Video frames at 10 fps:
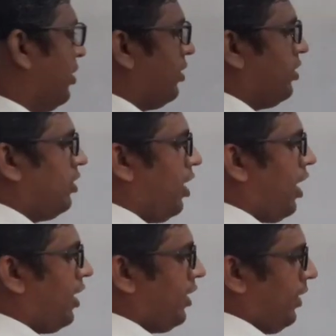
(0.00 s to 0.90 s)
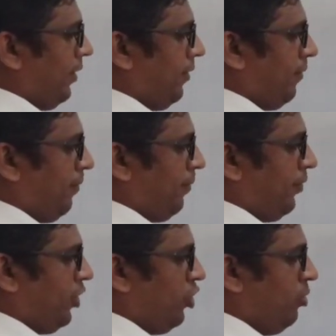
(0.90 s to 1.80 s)
the RA.
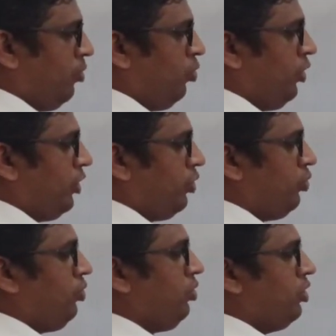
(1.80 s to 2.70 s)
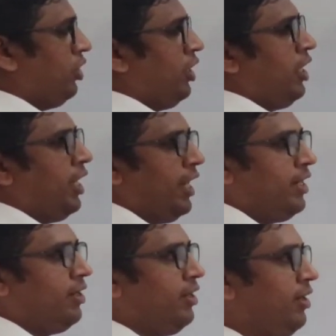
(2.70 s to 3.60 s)
W into
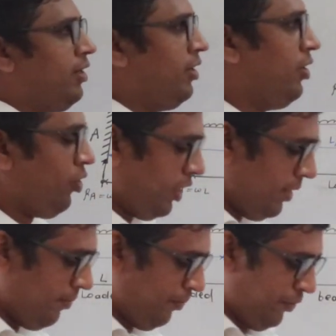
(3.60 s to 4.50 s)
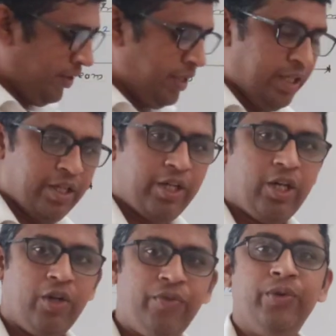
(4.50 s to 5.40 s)
L. Okay? And
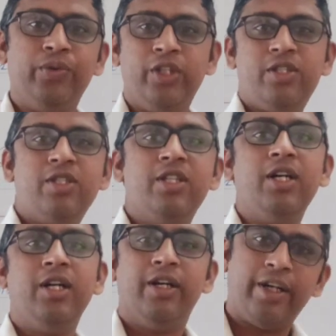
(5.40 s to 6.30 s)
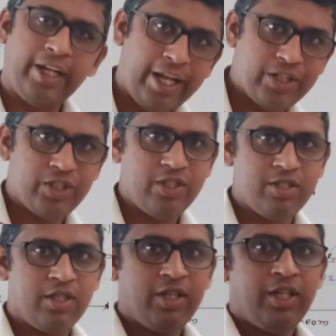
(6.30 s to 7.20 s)
all of you, this is the
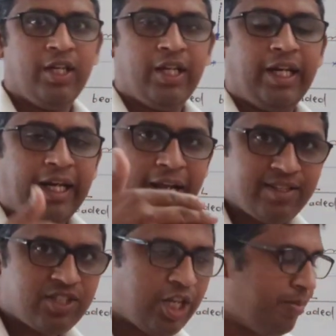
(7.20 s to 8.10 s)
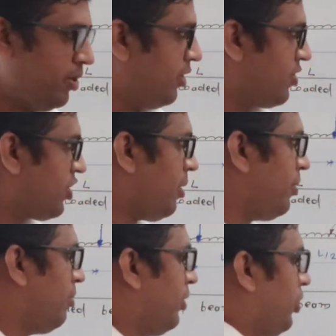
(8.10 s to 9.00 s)
reactions. Next step,
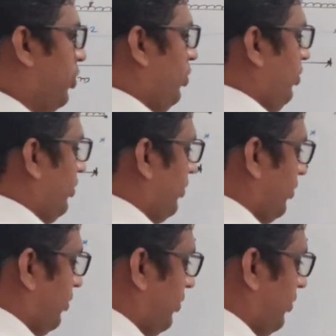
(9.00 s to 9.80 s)
step number 2.